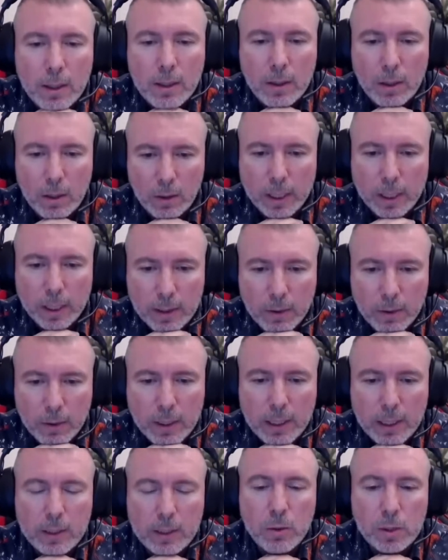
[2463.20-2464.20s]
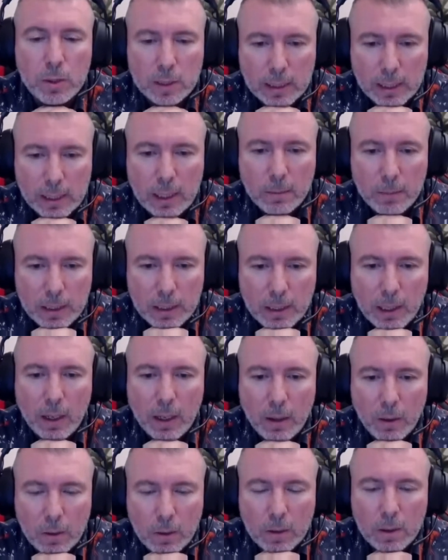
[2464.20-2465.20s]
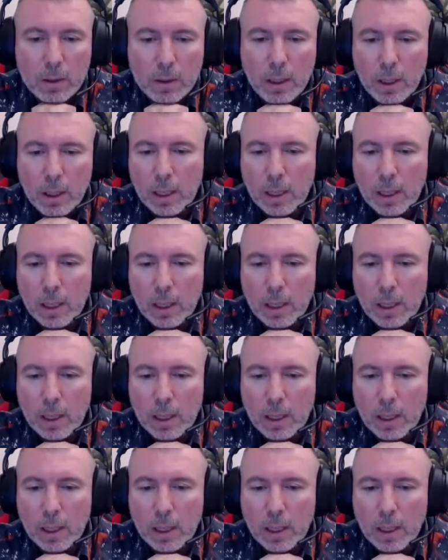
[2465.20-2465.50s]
okay, you tell me now,